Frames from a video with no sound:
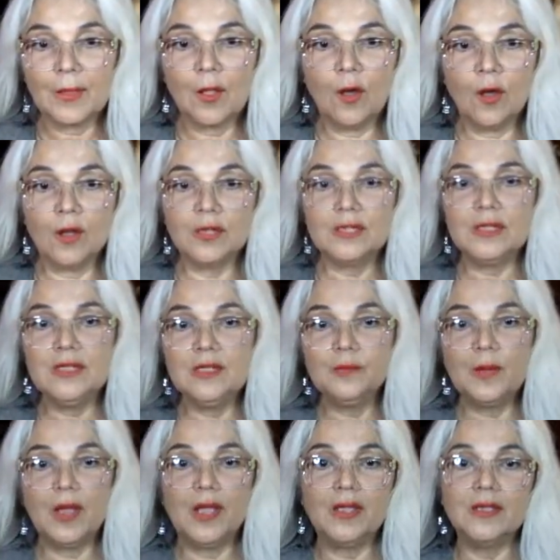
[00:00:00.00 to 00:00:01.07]
on
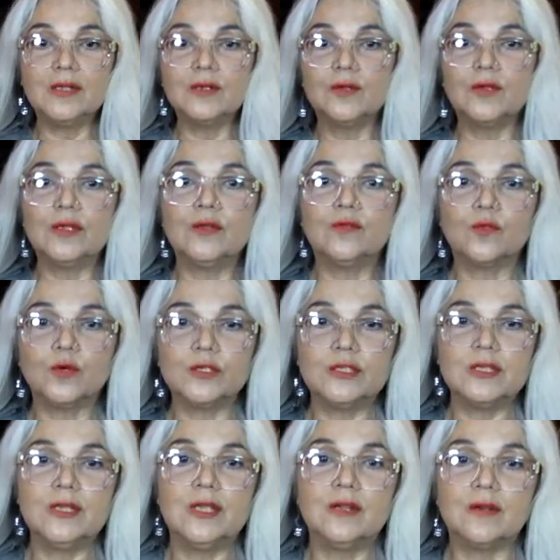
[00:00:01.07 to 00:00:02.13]
eBay in, in
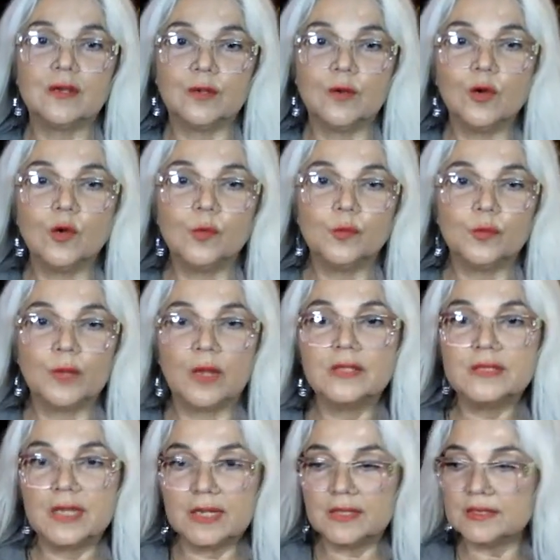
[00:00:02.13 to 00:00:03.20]
fourteen karat gold, uh,
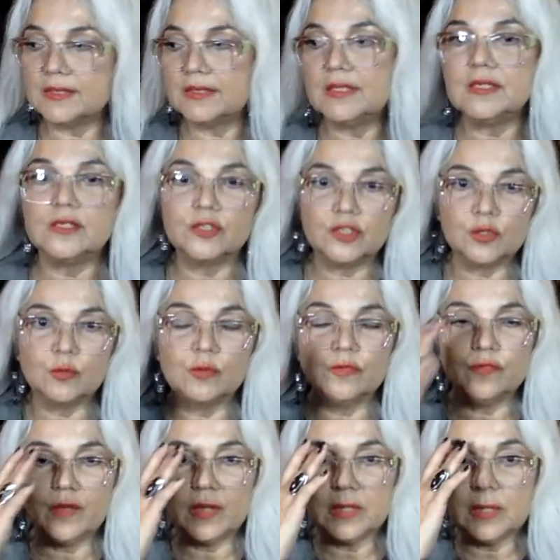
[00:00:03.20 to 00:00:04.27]
take a seat because you will
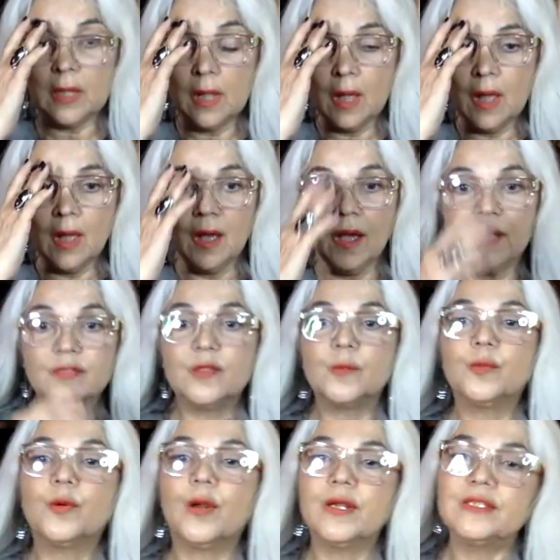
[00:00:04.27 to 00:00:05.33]
faint at the
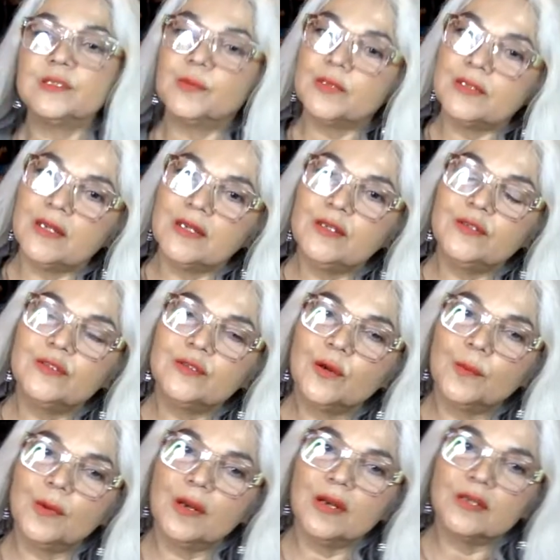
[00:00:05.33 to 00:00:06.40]
price. But thank you so
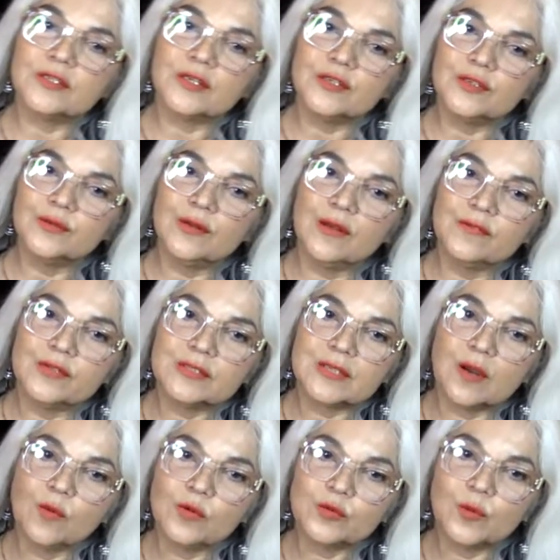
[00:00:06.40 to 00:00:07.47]
much. I do love this. I
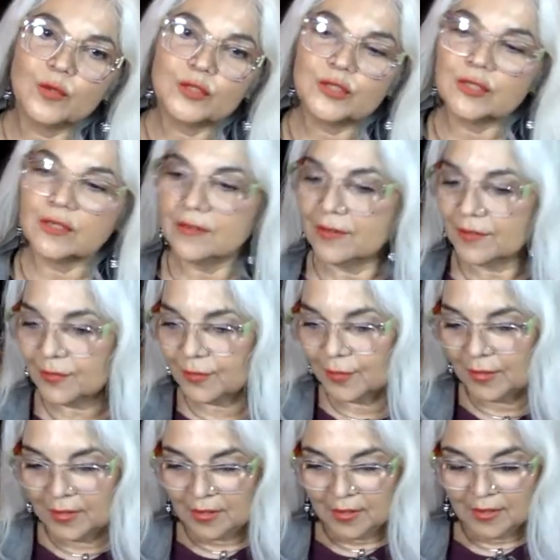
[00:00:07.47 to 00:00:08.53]
was watching another
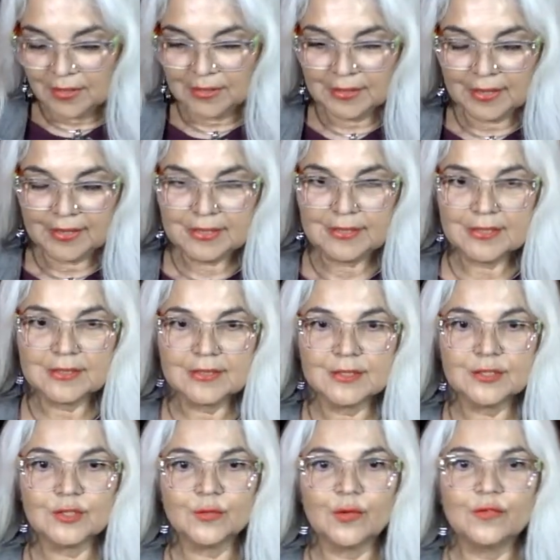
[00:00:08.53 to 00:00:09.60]
lady that
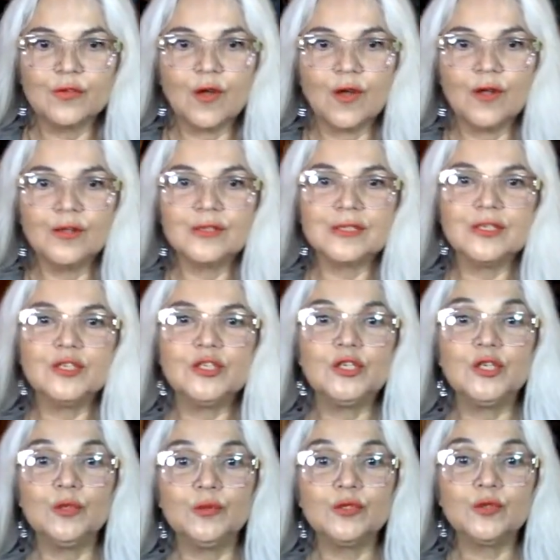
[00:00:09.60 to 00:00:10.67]
does thrift hauls and
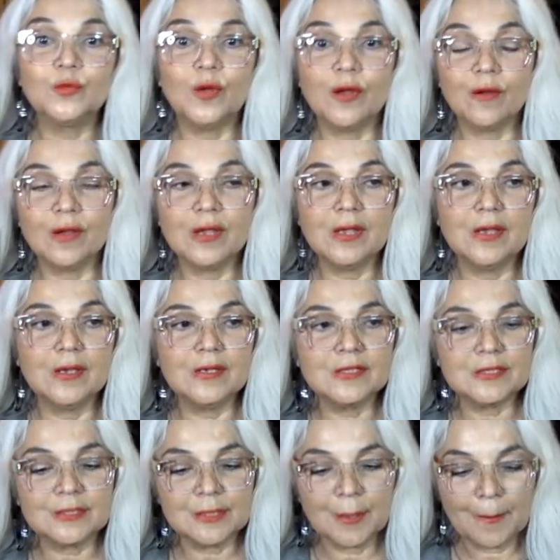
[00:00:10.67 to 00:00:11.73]
she was wearing
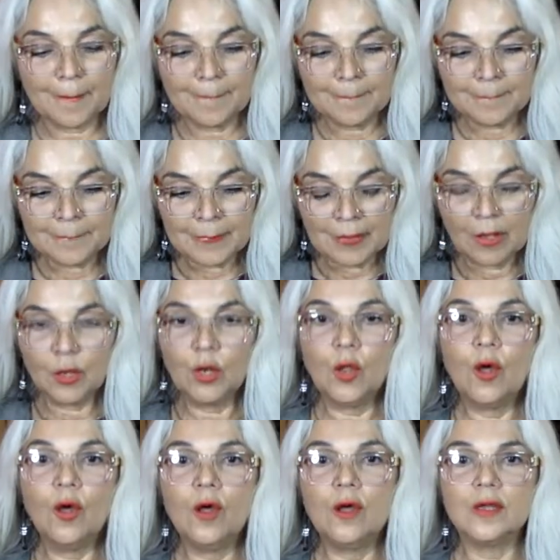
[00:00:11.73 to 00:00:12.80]
it
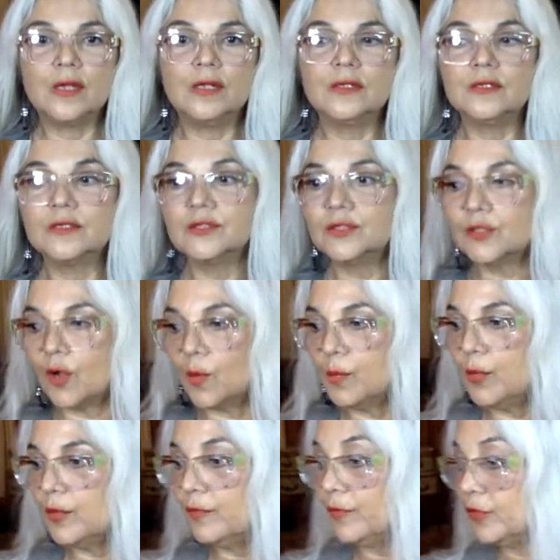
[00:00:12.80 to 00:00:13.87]
long. It looks so
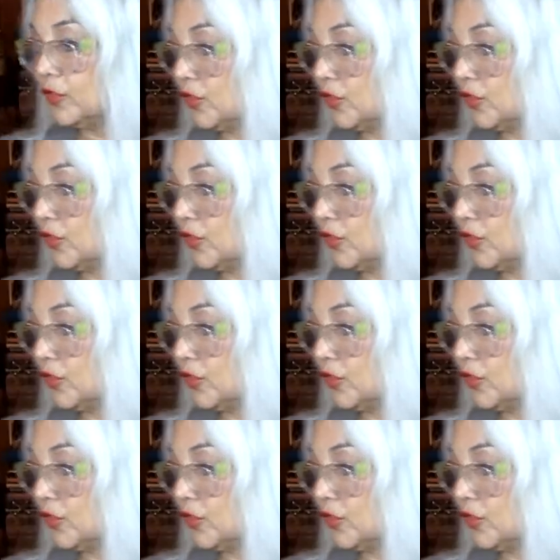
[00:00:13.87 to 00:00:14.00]
beautiful. And